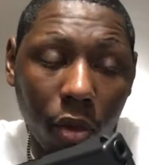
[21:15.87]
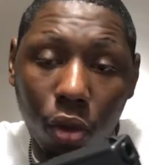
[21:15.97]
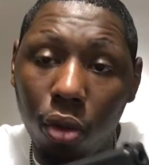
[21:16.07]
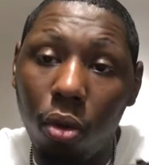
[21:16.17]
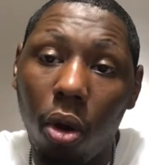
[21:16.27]

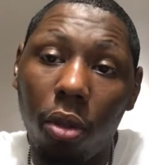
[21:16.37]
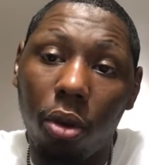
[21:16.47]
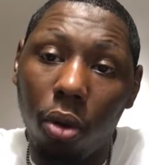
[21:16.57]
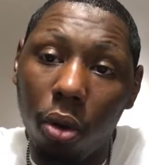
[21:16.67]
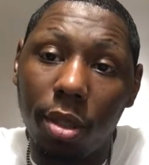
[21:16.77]
You are the
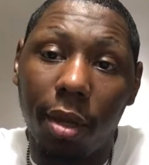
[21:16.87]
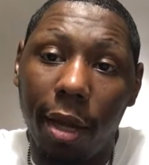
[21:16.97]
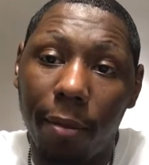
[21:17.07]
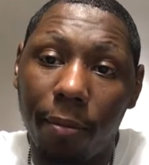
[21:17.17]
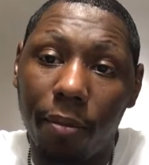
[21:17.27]
cause of that.
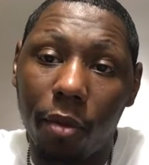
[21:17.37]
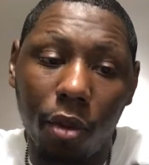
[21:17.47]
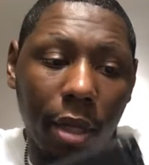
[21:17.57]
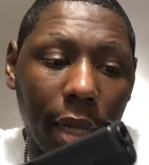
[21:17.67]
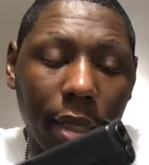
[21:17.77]

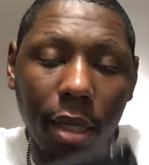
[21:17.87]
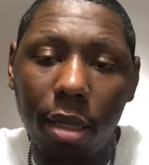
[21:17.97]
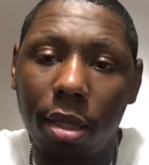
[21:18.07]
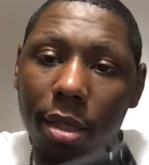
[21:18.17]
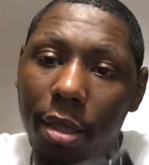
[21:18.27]
So y'all
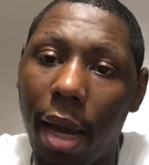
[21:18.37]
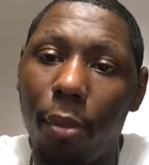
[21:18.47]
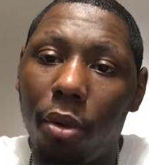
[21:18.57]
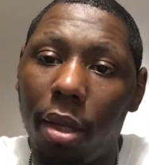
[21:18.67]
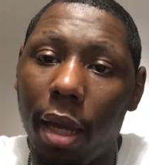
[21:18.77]
need to
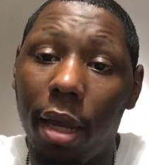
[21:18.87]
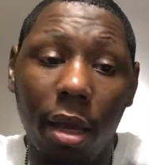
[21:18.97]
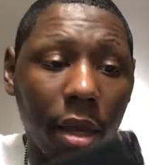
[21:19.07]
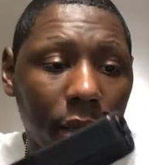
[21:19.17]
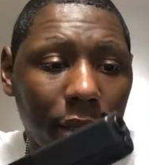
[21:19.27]
stop all of that.
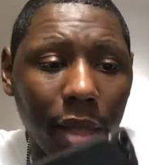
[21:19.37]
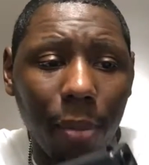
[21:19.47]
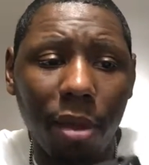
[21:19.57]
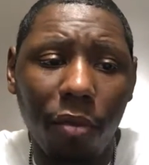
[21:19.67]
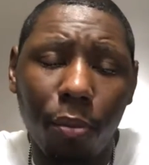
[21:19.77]

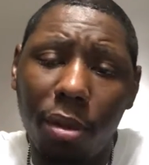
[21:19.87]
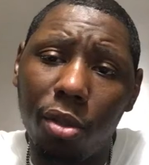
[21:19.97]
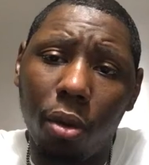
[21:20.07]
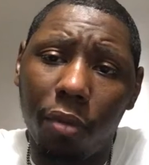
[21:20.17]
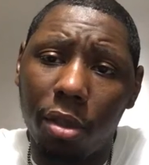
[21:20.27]
Stop giving the
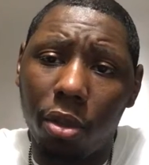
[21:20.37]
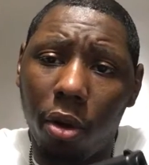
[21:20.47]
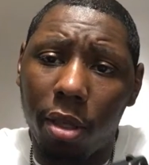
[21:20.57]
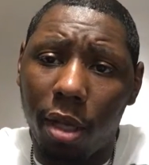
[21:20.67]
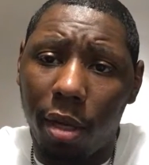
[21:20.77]
police officers a
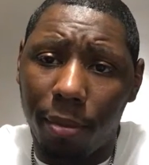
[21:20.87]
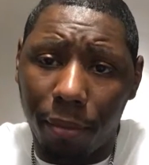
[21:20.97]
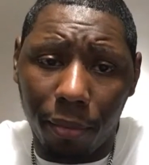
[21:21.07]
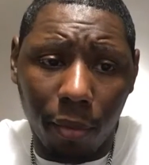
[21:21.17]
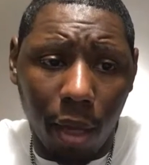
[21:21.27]
hard time.
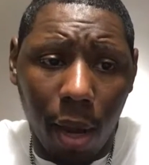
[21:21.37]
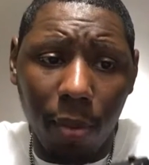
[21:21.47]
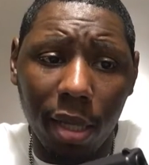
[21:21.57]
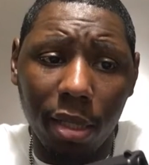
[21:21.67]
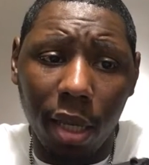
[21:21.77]
I'm
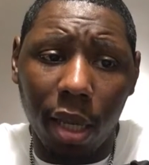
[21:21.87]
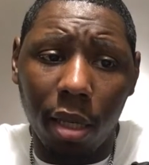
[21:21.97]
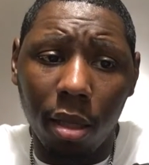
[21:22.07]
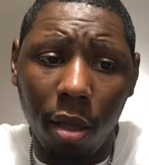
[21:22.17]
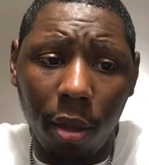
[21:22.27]
not
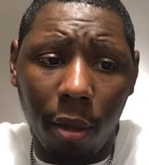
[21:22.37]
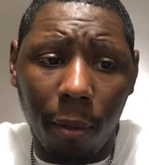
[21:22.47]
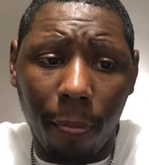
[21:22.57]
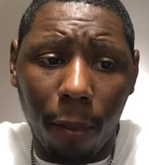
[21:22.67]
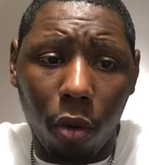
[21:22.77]
saying
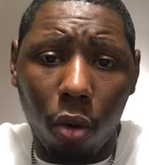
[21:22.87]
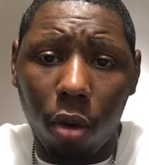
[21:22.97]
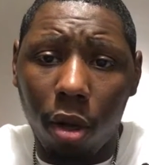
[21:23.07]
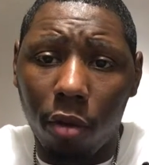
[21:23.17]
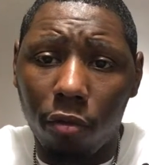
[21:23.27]

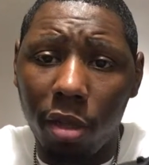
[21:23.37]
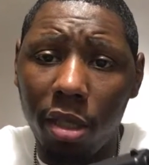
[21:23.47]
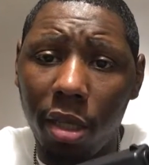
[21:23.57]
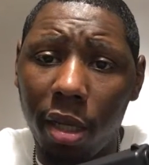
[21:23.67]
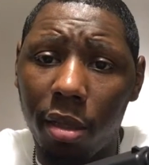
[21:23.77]
all the
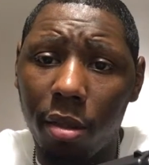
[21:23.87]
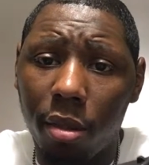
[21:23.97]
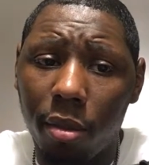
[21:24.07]
recent